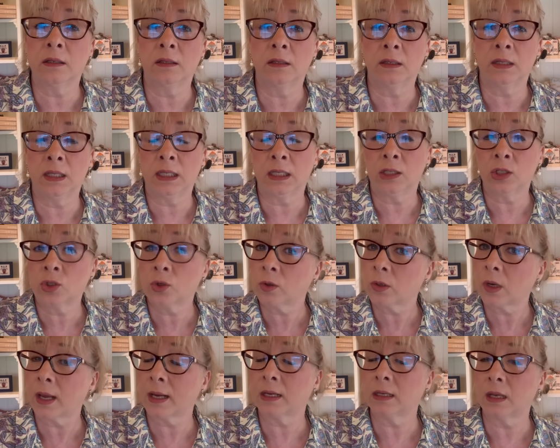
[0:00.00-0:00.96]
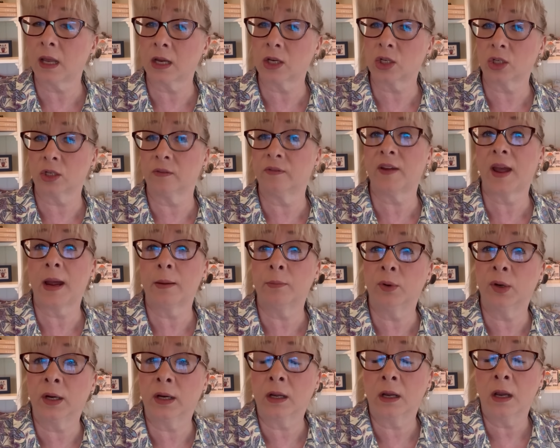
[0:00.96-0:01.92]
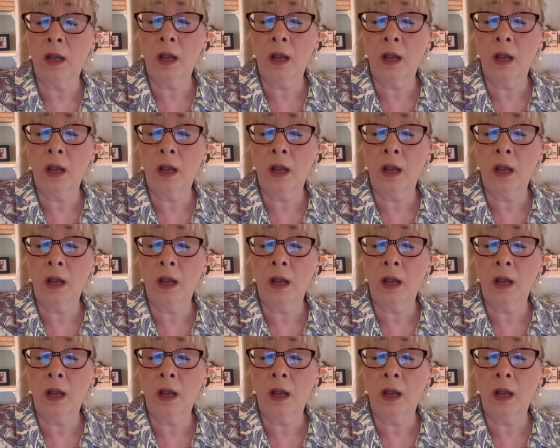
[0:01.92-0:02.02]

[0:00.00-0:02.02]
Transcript: the Shoreline collection fabric